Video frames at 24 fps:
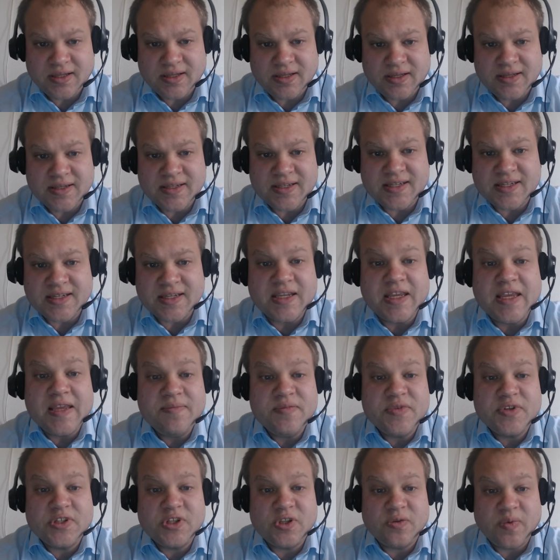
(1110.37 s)

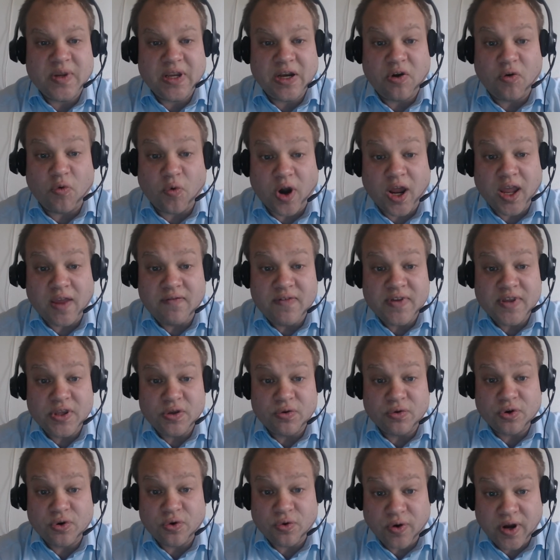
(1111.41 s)
seems to be driving
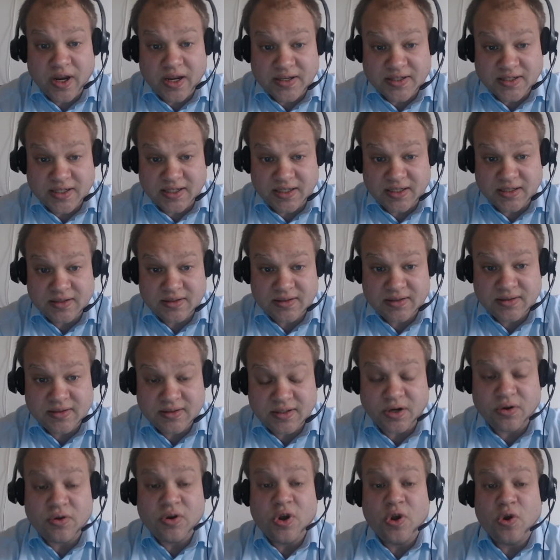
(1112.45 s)
you crazy,
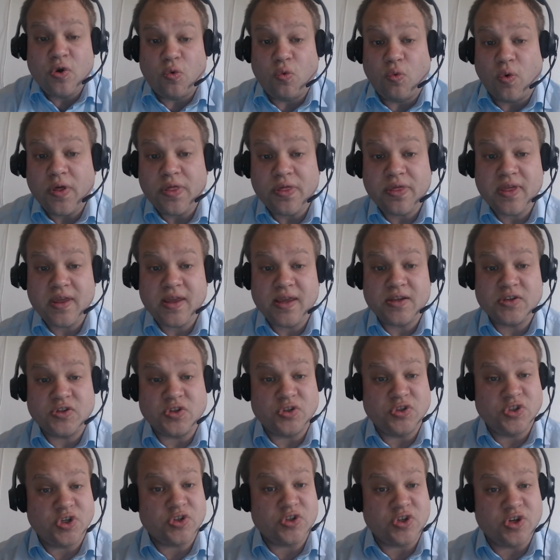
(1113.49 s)
one thing is to
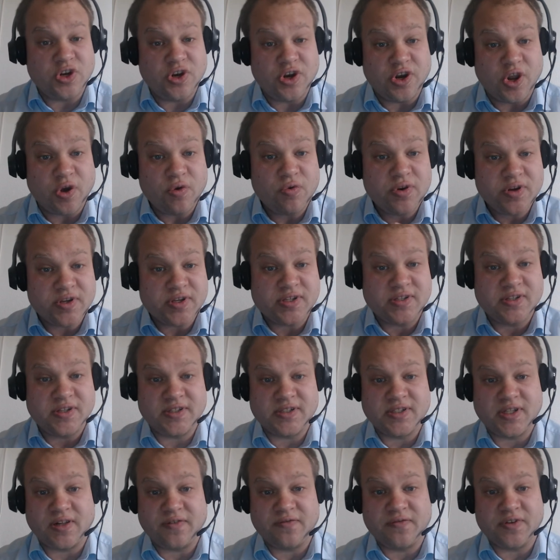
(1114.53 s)
just notice the
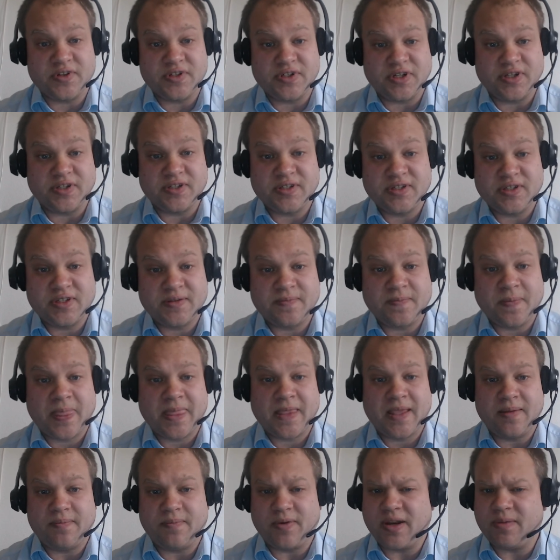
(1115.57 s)
selfishness,
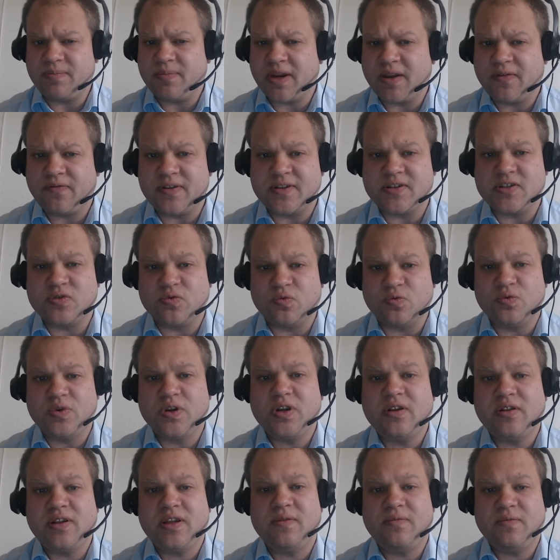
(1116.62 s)
but if it's
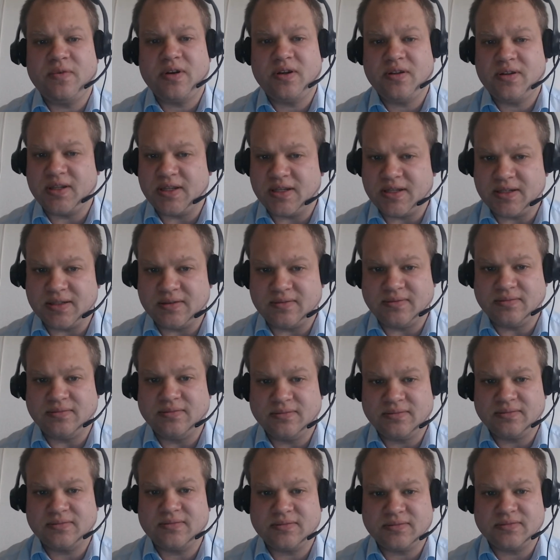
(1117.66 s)
really, really
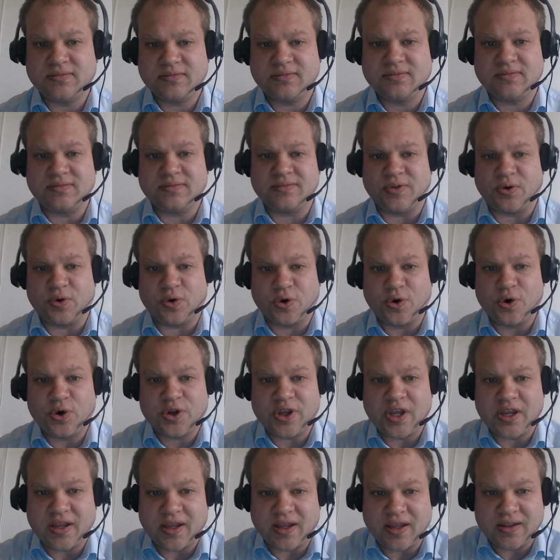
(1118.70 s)

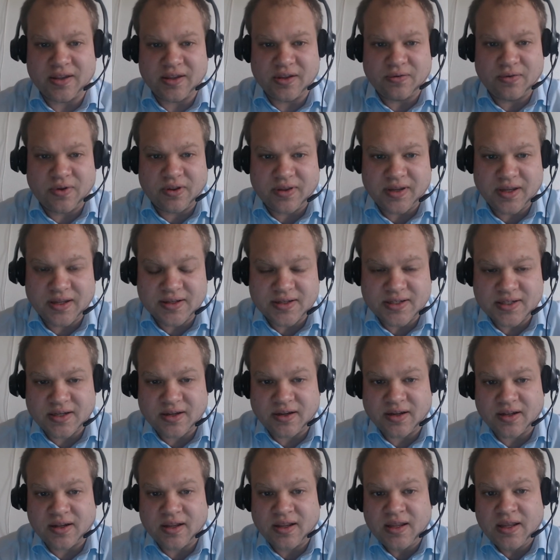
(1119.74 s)
irking at you on the
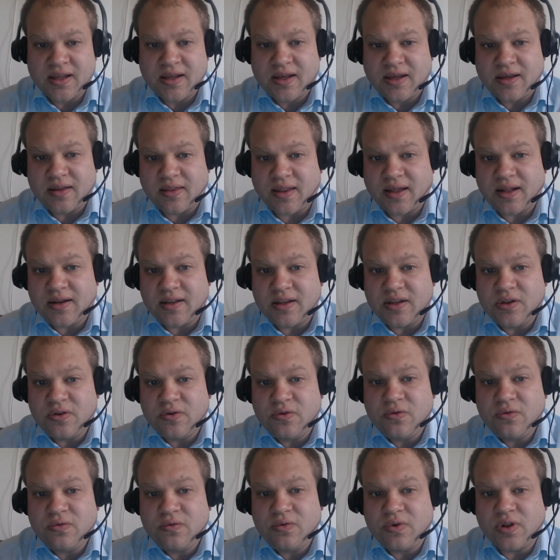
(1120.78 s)
inside, then
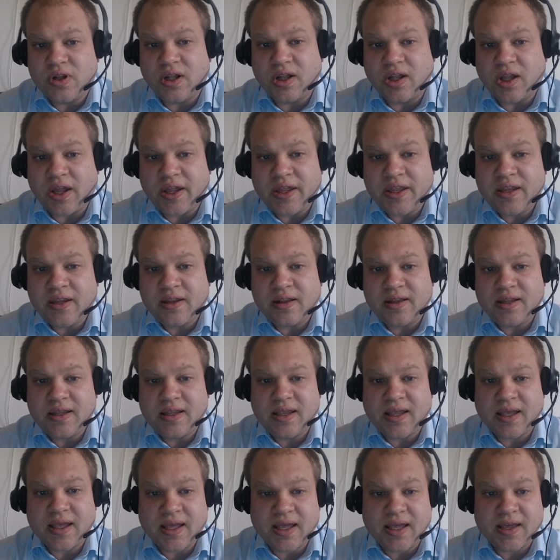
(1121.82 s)
you likely
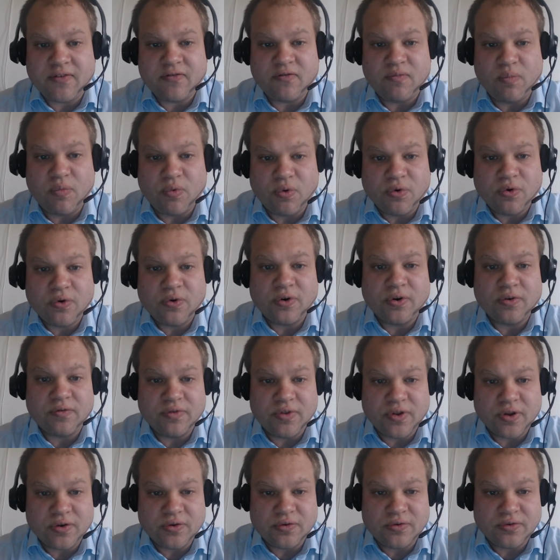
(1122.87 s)
have more of
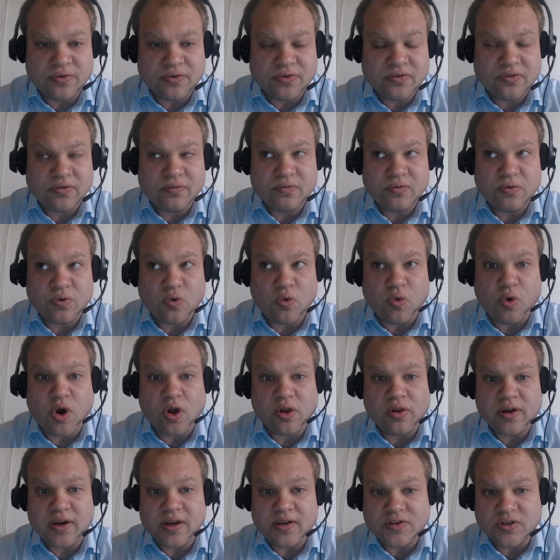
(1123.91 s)
those
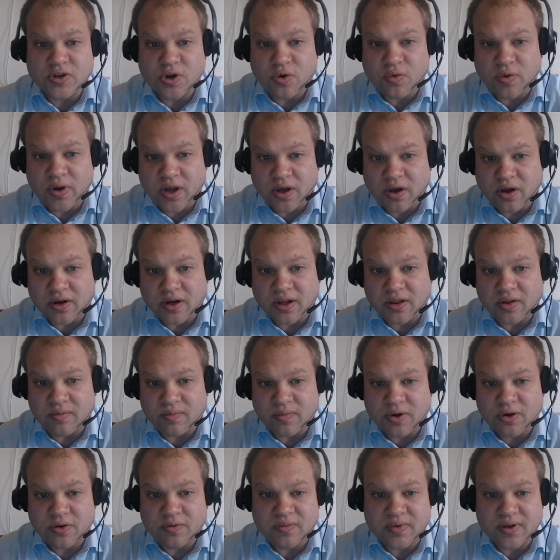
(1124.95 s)
qualities going on in the
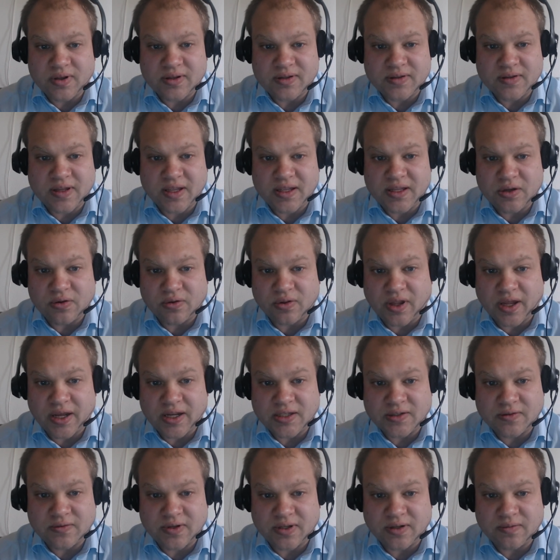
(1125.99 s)
moment that you like
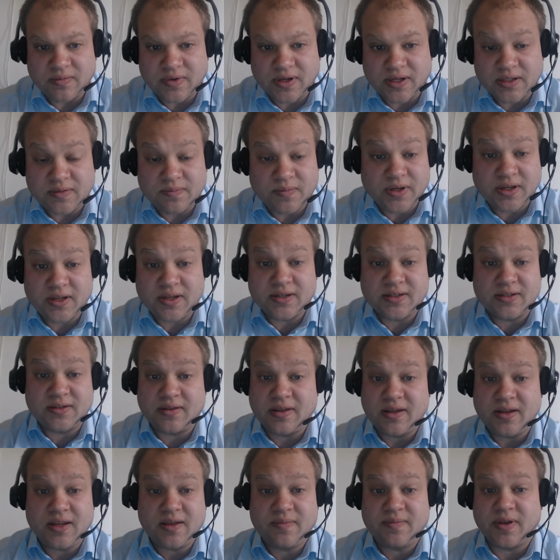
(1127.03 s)
to admit. Because
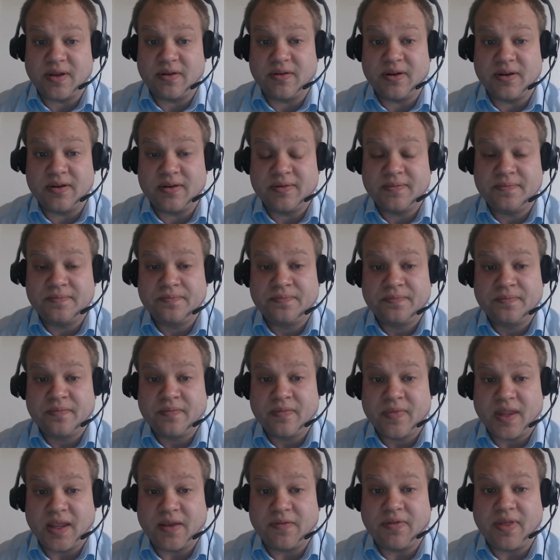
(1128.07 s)
think about it.
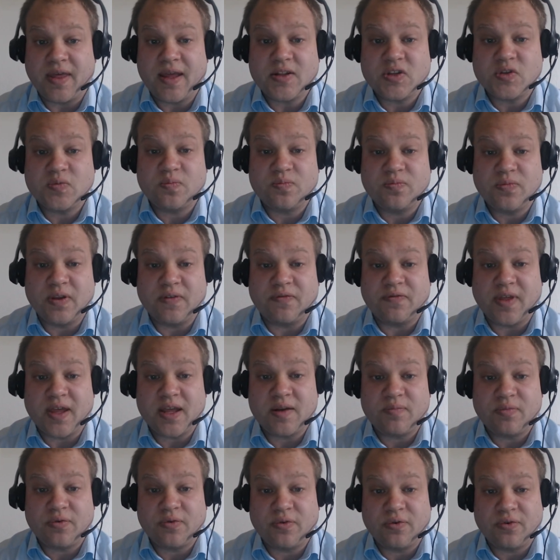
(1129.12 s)
If
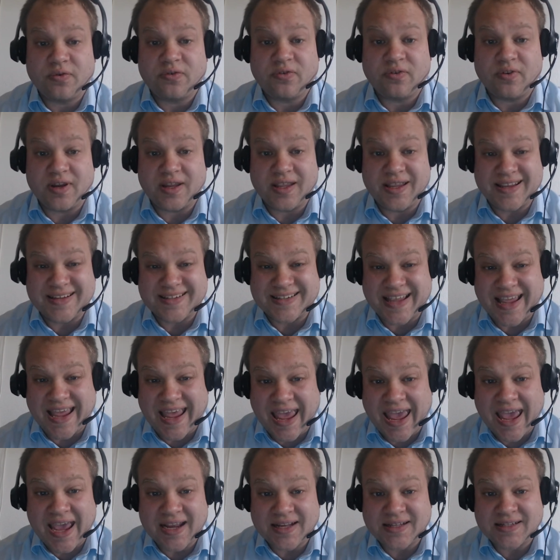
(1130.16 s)
that person is
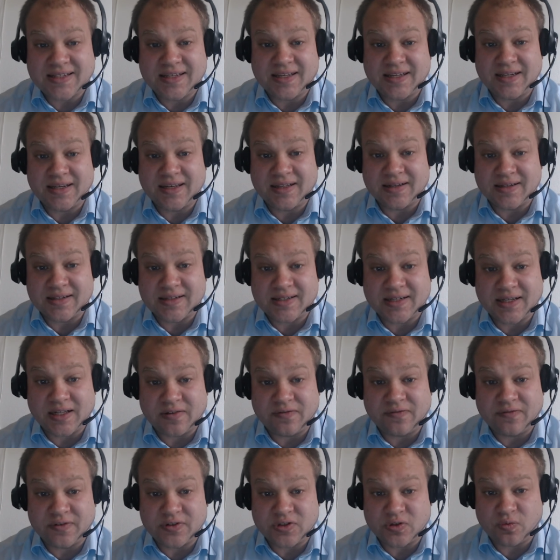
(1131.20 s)
acting in a
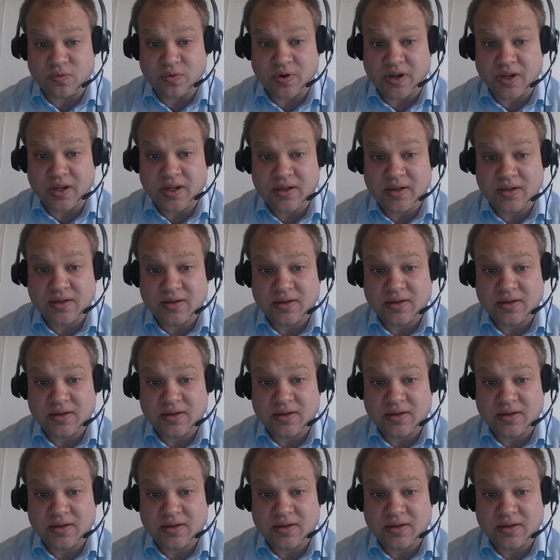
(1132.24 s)
selfish way,